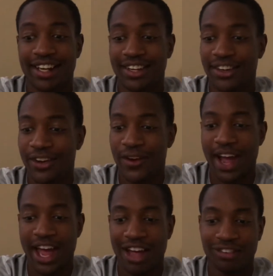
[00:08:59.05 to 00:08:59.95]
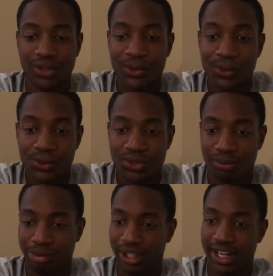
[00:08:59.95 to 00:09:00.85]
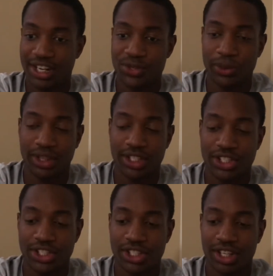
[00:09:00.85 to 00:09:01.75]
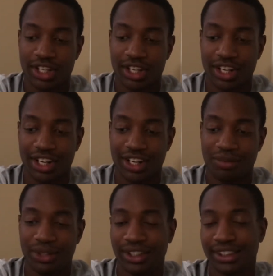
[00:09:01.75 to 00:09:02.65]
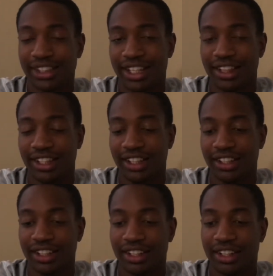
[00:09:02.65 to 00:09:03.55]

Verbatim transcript: You know, I have goals and plans with this uh, real estate thing